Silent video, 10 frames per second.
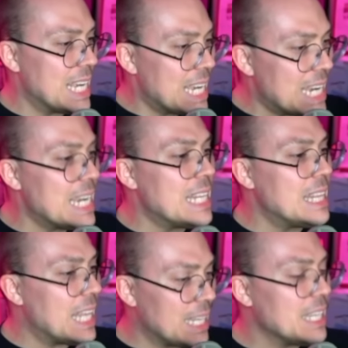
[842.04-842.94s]
in
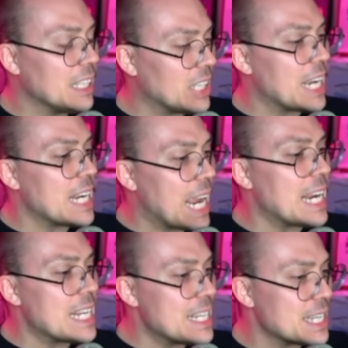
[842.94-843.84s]
the late
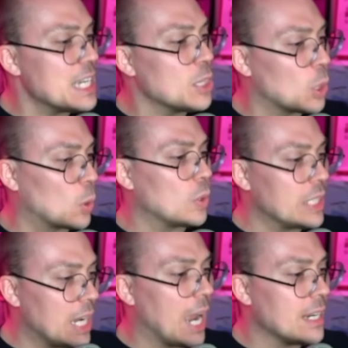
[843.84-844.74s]
80s, in the early
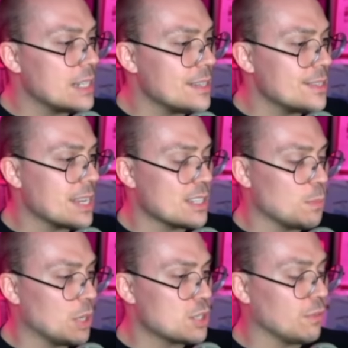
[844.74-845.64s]
90s, as a
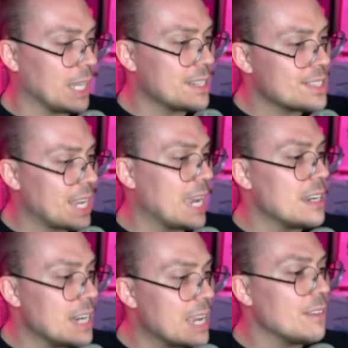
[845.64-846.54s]
bunch of like
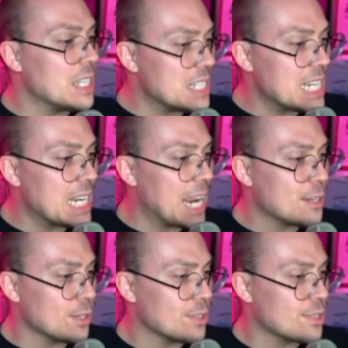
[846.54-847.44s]
Scandinavian
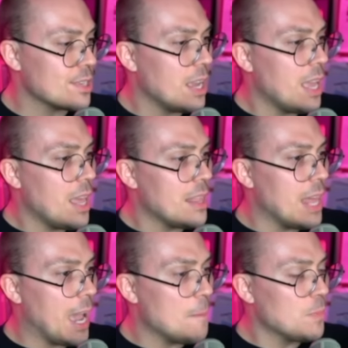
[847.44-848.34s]
teenagers
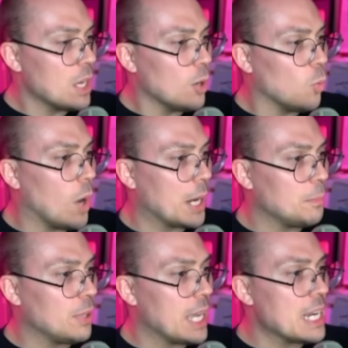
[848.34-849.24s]
that want to
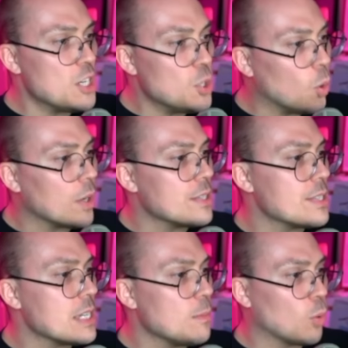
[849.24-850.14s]
play
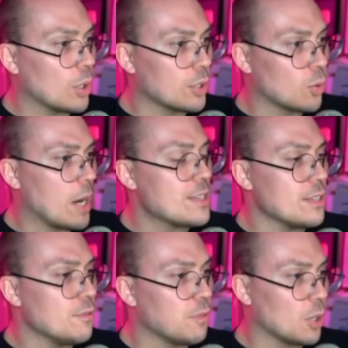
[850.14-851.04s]
noisy, more
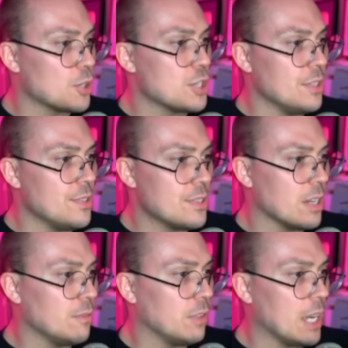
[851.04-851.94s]
aggressive versions
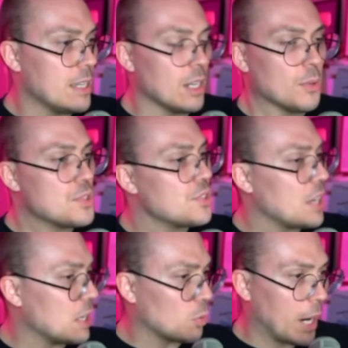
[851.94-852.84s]
of like, you know,
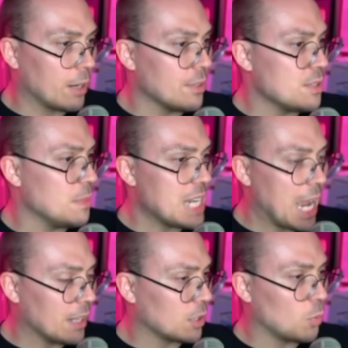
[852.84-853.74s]
Slayer records and
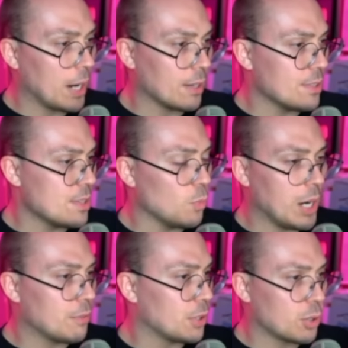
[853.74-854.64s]
Metallica records and
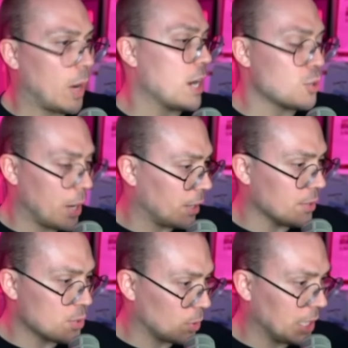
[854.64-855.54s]
whatever thrash
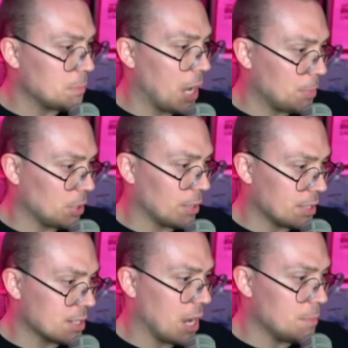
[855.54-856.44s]
records were like popular at
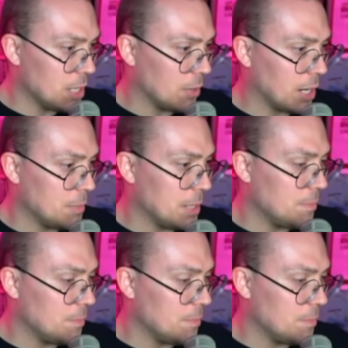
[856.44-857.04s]
the time. You know what I mean?